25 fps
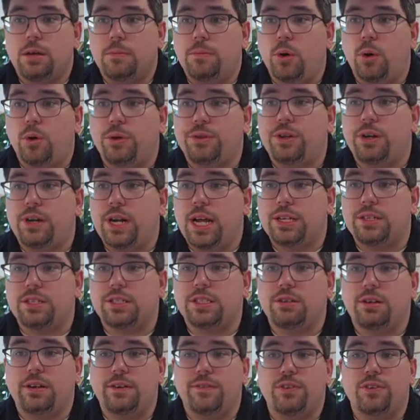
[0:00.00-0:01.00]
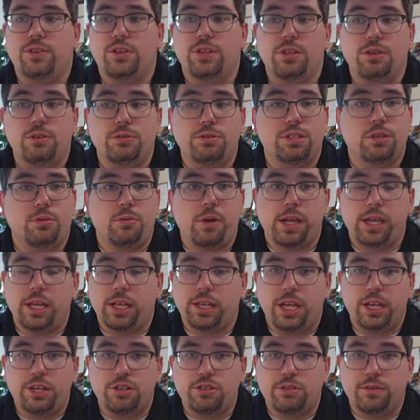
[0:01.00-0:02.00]
Both are necessary for the use and
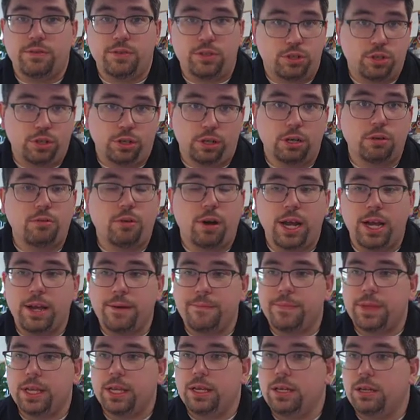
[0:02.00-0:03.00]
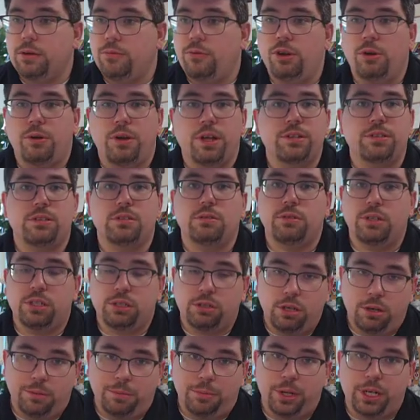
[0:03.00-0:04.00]
regulation of sugar, right? Insulin is
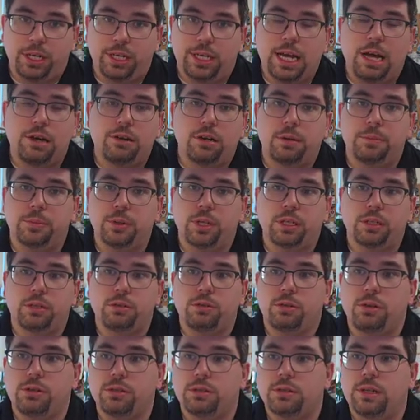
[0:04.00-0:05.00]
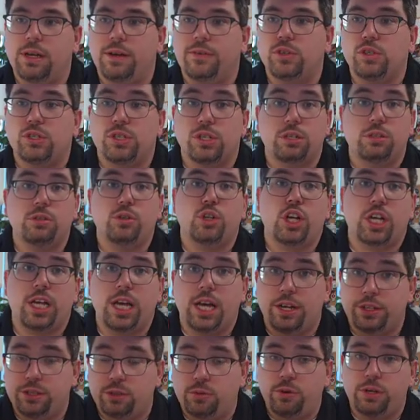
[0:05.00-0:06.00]
going to bring down our blood glucose levels, and
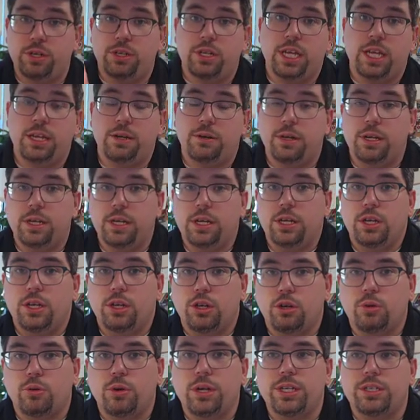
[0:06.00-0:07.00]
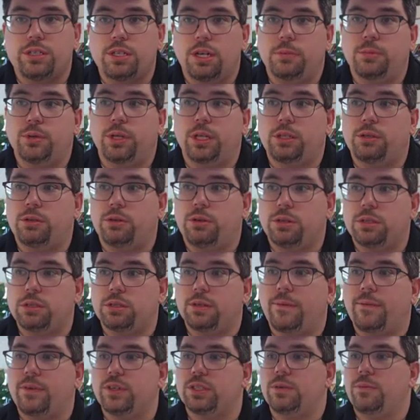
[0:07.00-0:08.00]
glucagon is going to increase our blood glucose
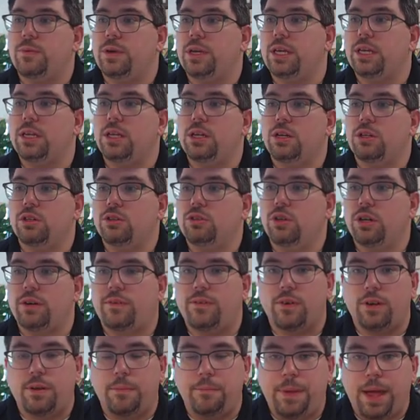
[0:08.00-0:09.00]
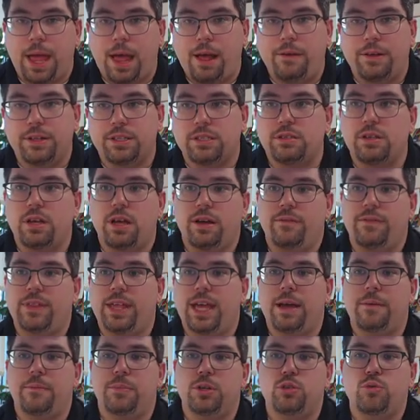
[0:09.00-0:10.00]
levels, and we look for the balance of
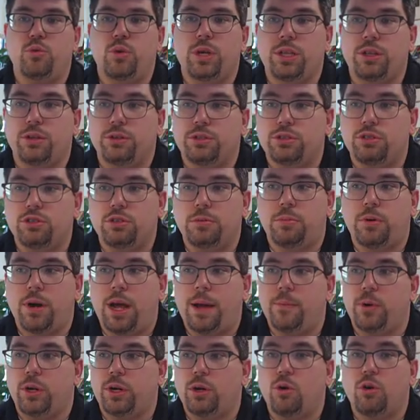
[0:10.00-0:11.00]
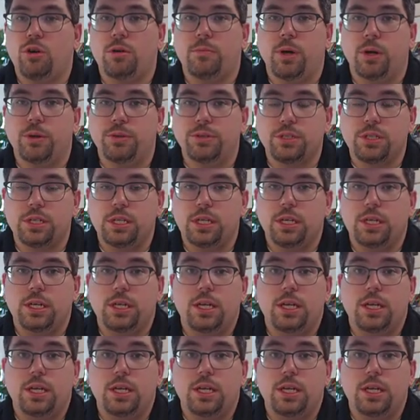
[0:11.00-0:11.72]
that between those two primary hormones.